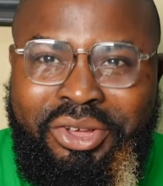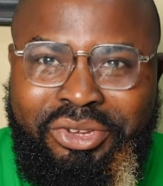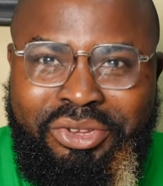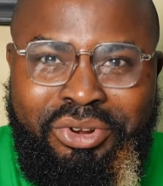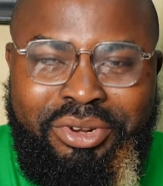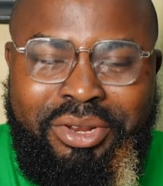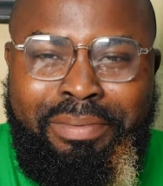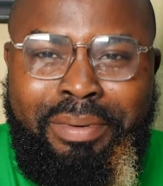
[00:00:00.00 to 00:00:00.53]

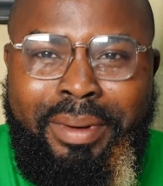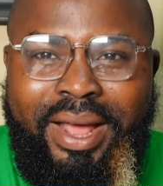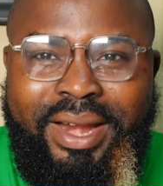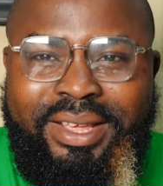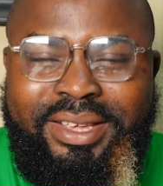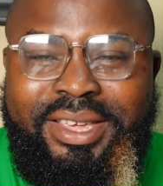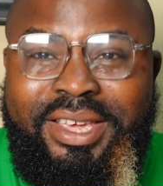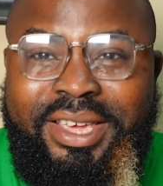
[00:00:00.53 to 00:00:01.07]
You know, the Premier
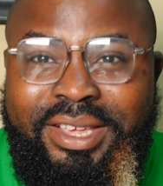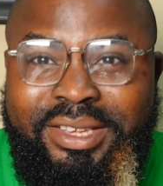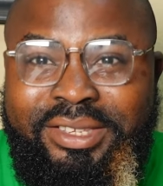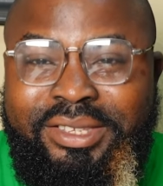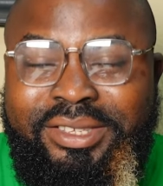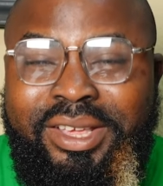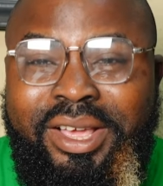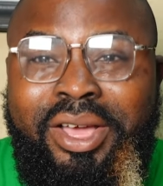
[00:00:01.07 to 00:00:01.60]
League
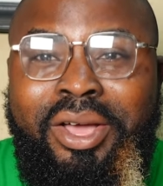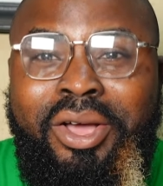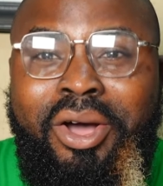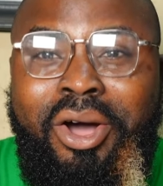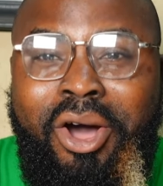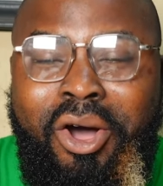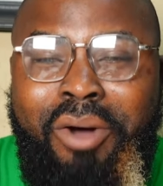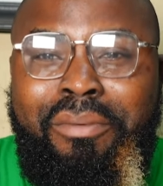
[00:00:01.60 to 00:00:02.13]
is
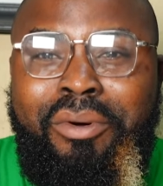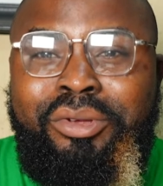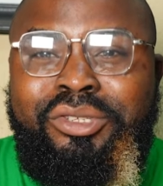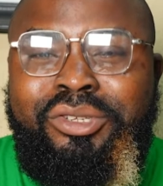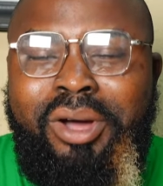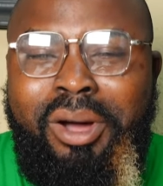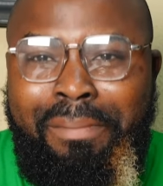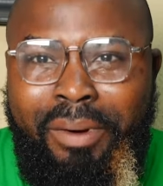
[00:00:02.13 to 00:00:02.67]

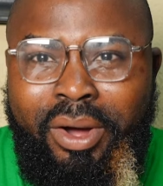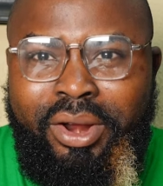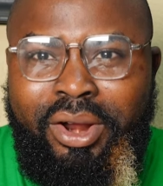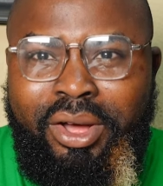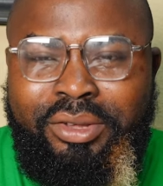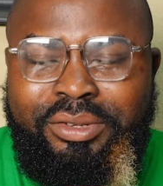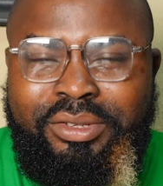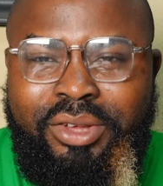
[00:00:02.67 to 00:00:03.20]
almost upon
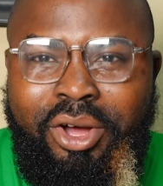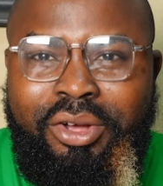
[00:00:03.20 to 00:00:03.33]
us.